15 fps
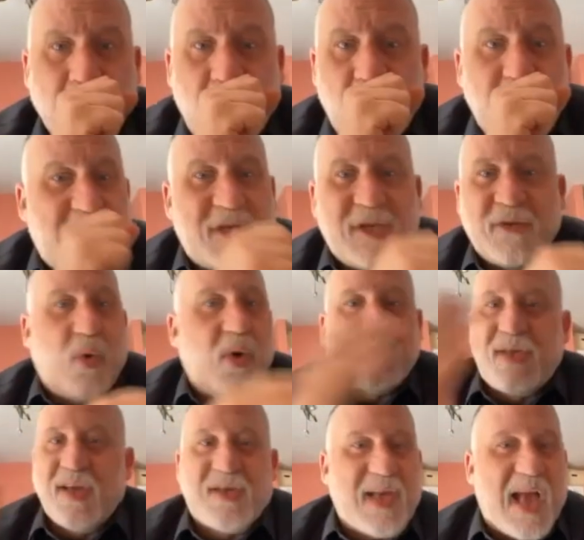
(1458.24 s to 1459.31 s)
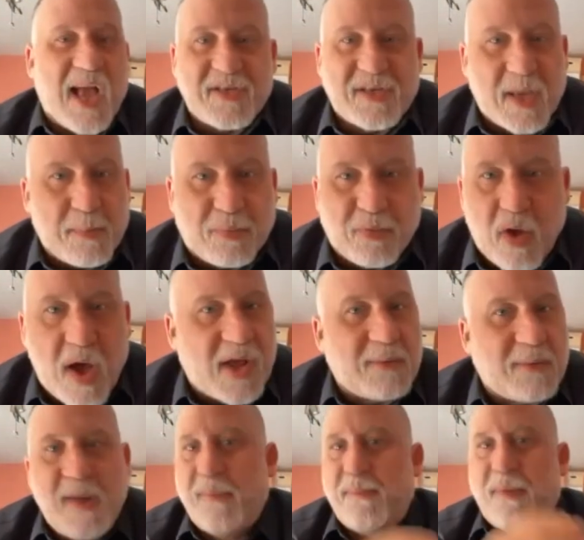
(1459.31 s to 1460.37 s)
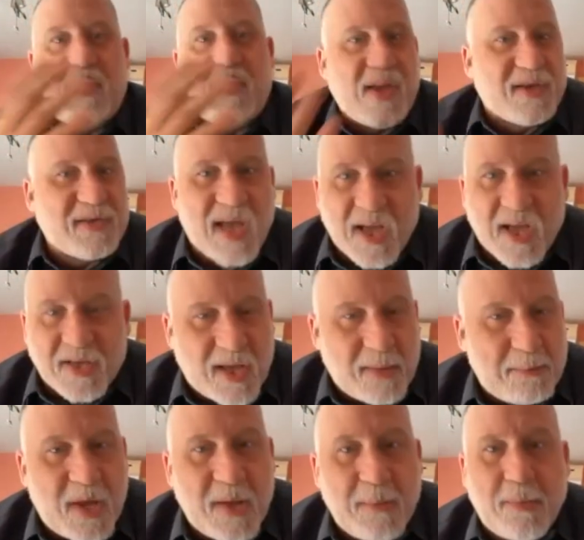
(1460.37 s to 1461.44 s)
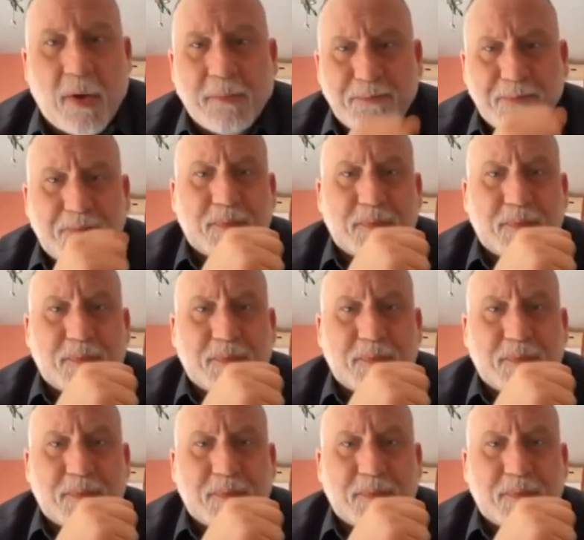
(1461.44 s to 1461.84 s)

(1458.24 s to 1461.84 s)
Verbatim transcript: which is, of course, the exact same product made by the exact same people,